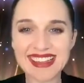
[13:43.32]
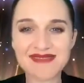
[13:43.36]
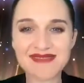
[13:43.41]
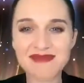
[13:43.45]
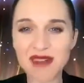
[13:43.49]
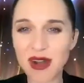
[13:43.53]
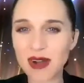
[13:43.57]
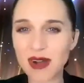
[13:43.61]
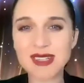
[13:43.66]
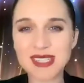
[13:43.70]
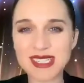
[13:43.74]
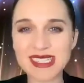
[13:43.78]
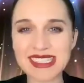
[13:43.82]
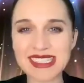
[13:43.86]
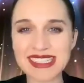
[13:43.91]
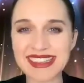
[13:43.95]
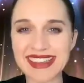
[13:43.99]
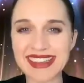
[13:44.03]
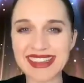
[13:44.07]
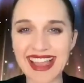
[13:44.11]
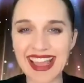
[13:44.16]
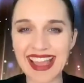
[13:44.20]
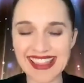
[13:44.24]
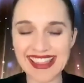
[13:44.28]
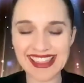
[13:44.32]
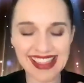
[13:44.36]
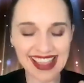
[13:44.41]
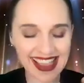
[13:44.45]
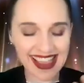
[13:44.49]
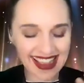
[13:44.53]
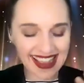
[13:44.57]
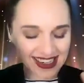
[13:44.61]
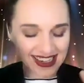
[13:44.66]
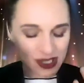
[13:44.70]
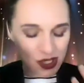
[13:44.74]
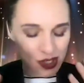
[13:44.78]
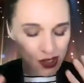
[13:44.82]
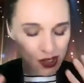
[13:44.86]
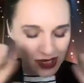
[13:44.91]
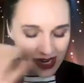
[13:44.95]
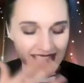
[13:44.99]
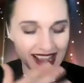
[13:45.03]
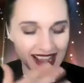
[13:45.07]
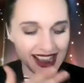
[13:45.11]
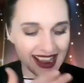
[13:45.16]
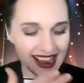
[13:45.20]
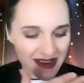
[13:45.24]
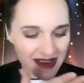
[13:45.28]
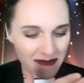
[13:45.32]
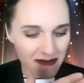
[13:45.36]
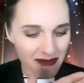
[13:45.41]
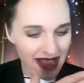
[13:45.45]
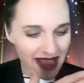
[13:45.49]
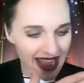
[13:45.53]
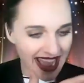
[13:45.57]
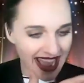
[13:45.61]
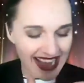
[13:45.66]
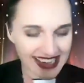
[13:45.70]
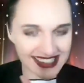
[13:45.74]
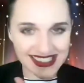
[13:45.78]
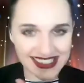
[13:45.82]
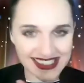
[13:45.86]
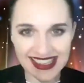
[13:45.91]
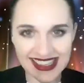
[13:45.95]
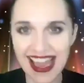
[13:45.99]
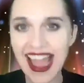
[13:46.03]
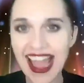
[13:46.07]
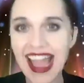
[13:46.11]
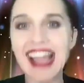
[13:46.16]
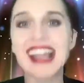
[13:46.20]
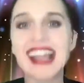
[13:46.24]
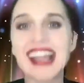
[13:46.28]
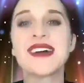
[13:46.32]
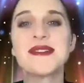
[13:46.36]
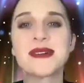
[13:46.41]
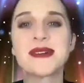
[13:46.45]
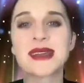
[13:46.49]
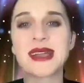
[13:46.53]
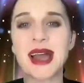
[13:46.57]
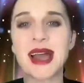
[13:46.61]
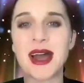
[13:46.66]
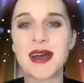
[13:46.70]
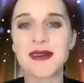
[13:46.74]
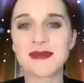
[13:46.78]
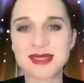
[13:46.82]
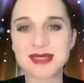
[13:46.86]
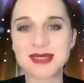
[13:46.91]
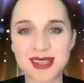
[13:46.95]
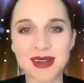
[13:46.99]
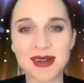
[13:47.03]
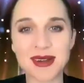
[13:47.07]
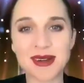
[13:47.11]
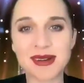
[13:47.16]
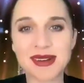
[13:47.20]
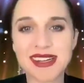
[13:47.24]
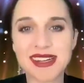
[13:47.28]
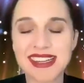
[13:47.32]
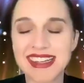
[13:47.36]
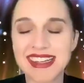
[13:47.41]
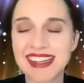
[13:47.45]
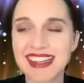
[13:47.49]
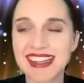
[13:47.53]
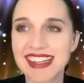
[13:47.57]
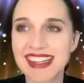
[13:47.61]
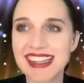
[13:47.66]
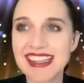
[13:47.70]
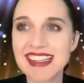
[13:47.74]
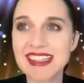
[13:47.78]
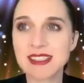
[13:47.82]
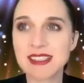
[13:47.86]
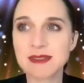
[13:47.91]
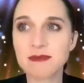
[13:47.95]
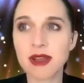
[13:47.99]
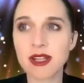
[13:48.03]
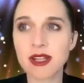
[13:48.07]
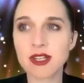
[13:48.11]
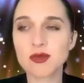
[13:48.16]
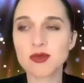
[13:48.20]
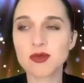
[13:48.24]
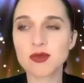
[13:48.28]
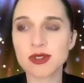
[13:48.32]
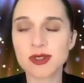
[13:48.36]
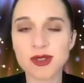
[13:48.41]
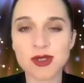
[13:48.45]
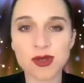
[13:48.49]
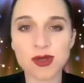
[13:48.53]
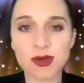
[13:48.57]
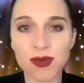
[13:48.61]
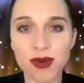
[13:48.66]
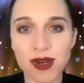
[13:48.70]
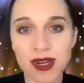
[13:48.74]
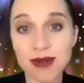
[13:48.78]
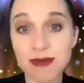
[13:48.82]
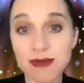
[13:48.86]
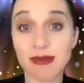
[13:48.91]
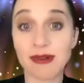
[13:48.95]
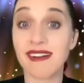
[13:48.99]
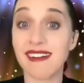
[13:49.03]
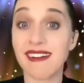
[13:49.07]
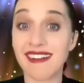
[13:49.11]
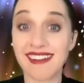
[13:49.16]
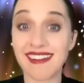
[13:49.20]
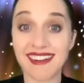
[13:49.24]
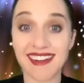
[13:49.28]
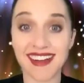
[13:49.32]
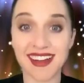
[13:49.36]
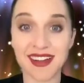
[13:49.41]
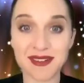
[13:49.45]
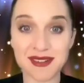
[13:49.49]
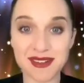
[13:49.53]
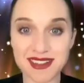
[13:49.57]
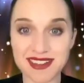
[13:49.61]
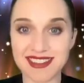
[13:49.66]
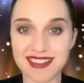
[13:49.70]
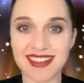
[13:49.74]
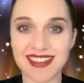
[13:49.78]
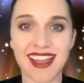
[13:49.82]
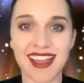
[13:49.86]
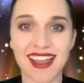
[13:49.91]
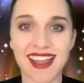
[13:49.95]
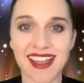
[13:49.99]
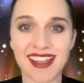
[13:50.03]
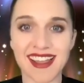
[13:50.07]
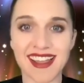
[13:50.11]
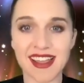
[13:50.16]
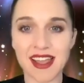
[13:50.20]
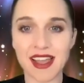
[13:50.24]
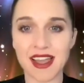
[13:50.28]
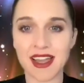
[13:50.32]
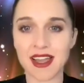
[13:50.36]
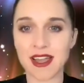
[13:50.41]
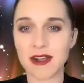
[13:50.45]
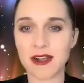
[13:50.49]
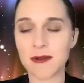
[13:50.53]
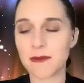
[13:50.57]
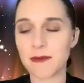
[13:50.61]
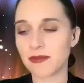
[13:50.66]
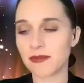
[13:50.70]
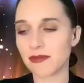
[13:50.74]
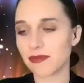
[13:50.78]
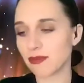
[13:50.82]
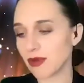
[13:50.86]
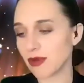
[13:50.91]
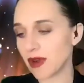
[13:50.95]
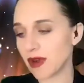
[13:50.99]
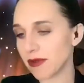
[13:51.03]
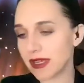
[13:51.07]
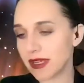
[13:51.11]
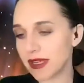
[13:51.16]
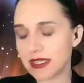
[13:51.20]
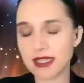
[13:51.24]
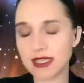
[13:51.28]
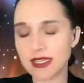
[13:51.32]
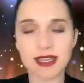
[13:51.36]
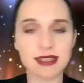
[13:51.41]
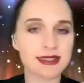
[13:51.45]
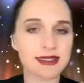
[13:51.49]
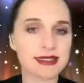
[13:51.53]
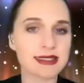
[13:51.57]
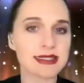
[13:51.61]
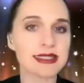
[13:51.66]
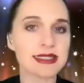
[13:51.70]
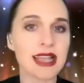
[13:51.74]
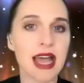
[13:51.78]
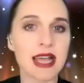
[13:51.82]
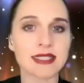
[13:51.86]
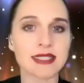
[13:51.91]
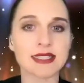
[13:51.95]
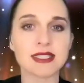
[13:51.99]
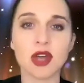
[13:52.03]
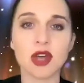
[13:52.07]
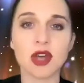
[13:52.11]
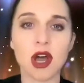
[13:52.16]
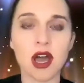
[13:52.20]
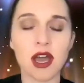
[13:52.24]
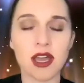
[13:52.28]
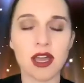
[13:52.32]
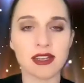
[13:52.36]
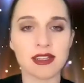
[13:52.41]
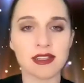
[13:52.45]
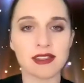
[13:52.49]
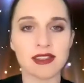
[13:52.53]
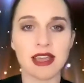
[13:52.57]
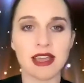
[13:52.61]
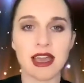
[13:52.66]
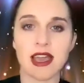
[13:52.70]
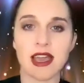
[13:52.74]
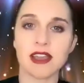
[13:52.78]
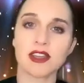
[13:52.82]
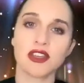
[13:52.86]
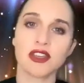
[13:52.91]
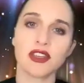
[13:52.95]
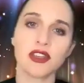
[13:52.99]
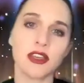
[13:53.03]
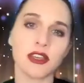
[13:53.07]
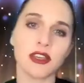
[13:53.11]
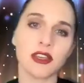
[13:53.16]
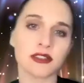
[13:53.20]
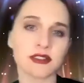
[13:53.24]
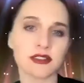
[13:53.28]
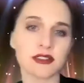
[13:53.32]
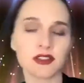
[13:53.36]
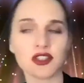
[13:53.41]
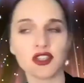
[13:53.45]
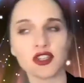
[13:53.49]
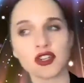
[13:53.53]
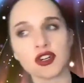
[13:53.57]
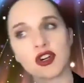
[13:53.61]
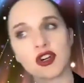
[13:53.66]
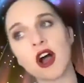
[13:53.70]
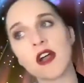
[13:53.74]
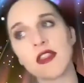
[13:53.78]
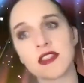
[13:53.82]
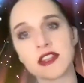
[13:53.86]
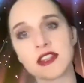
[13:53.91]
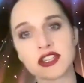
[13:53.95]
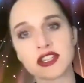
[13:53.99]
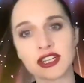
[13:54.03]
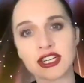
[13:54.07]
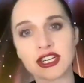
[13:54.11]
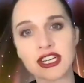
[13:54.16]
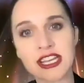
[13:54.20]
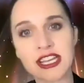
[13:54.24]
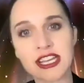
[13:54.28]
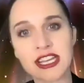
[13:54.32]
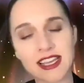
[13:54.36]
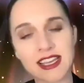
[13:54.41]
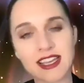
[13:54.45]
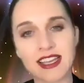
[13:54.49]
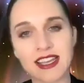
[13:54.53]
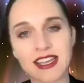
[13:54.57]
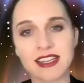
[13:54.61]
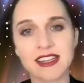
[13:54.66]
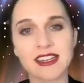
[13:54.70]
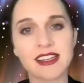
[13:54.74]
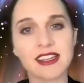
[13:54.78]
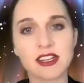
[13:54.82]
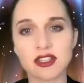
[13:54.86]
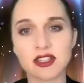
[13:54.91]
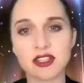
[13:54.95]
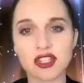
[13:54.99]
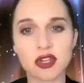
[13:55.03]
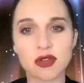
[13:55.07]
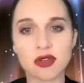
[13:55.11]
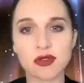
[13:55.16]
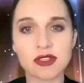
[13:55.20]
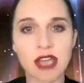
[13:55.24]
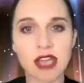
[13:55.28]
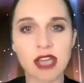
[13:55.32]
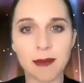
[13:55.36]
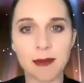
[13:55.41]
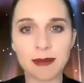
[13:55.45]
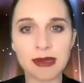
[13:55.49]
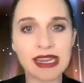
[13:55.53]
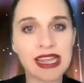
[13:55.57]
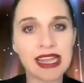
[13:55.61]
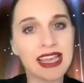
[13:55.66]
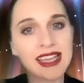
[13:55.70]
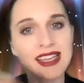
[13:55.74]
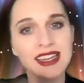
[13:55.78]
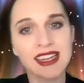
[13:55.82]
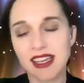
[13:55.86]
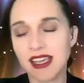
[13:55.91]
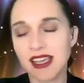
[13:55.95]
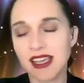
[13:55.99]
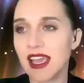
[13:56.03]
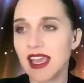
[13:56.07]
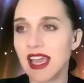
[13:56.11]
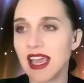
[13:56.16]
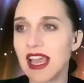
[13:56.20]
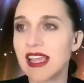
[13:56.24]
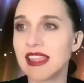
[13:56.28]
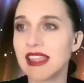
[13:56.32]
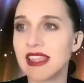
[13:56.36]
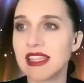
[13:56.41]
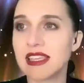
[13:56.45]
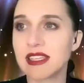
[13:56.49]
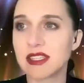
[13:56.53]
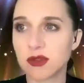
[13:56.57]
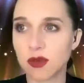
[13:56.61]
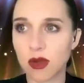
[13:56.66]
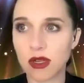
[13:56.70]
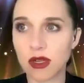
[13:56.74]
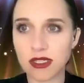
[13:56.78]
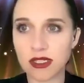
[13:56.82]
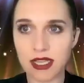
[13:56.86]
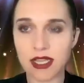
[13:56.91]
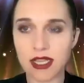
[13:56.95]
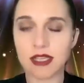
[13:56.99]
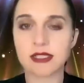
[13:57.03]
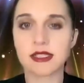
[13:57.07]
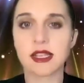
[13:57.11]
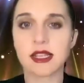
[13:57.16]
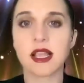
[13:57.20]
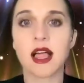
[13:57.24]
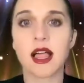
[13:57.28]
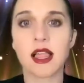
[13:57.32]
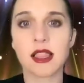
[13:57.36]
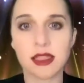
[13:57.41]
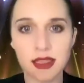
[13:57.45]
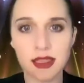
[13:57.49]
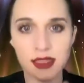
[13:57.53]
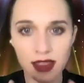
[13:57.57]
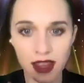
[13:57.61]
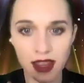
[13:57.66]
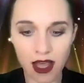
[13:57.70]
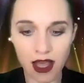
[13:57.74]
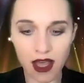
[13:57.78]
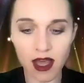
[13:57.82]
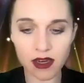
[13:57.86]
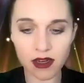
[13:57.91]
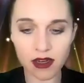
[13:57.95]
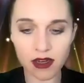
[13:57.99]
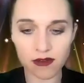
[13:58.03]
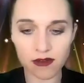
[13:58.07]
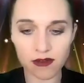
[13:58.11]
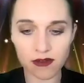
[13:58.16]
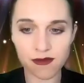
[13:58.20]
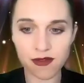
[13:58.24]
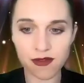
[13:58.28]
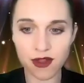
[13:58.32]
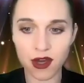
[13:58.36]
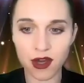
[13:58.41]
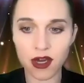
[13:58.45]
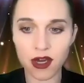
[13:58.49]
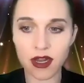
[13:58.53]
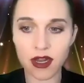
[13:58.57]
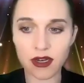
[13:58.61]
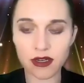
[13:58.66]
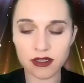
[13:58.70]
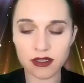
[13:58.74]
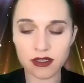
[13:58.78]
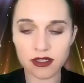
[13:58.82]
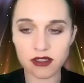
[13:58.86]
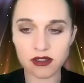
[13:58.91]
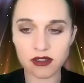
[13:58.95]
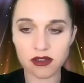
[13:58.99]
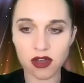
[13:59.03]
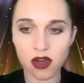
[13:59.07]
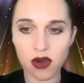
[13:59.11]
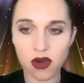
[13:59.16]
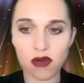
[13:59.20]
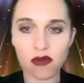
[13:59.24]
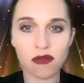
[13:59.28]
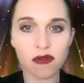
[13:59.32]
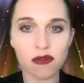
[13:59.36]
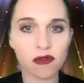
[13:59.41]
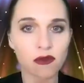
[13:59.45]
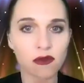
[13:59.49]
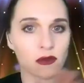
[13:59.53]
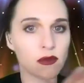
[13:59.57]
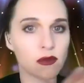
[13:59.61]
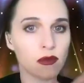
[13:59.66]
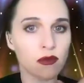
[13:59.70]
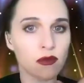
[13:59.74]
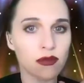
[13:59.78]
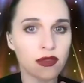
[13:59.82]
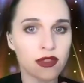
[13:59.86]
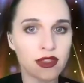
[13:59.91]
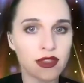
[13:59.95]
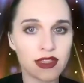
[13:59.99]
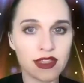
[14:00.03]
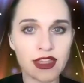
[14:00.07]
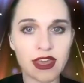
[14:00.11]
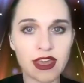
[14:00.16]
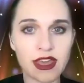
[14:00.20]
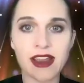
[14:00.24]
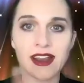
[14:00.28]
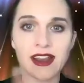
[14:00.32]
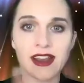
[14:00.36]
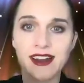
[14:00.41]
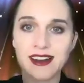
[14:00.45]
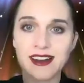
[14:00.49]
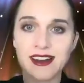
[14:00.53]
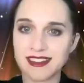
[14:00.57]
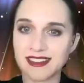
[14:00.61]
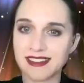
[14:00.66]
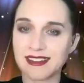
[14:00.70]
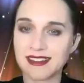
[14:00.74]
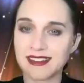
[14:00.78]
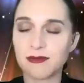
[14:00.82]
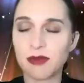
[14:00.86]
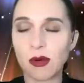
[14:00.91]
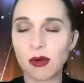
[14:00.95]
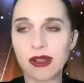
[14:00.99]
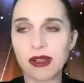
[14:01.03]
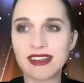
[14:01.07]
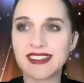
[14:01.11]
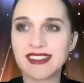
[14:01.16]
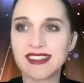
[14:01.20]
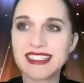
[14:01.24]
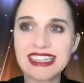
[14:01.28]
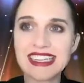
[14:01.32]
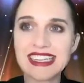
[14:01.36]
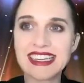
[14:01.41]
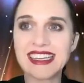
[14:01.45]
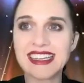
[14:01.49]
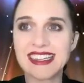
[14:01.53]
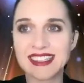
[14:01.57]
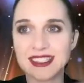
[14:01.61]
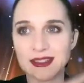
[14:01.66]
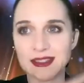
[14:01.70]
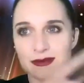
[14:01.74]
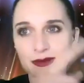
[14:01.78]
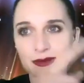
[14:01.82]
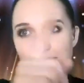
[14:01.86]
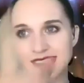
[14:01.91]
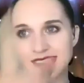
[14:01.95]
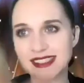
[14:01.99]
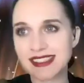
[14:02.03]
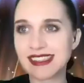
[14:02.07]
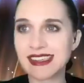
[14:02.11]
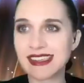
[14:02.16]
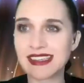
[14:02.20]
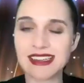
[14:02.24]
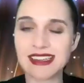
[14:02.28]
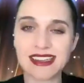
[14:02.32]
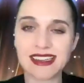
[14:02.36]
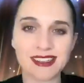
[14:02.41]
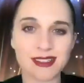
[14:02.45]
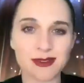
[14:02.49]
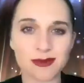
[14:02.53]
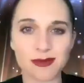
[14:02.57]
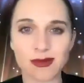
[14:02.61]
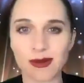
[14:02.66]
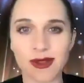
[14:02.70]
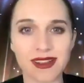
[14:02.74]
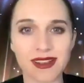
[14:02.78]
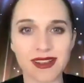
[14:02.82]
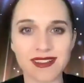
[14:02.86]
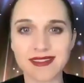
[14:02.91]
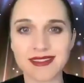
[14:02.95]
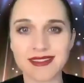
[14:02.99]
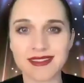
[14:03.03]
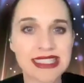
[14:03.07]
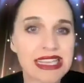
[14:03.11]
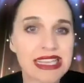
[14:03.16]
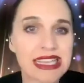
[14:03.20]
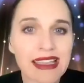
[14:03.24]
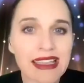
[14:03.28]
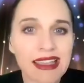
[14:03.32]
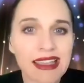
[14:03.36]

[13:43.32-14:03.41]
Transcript: emotionally and then try to match that going up. So it's much more cerebral, I would say. Um, Broadway takes less thought in that it's you're on the journey and there's no stopping it and this one takes a lot of thought to go from there to point D to point C to point Z.